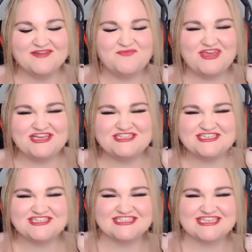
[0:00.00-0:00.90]
Peter
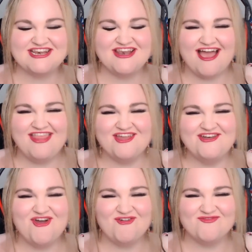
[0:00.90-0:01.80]
doesn't like the
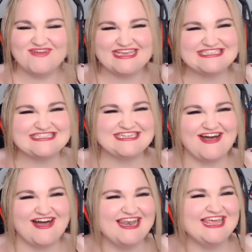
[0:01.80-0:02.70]
knobbies,
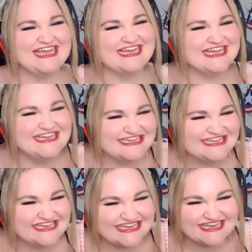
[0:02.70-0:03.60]
darling.
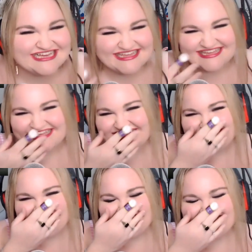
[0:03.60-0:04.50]
You're a
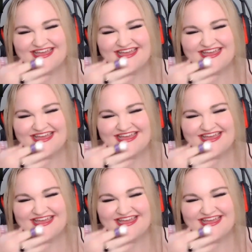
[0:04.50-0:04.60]
knobby.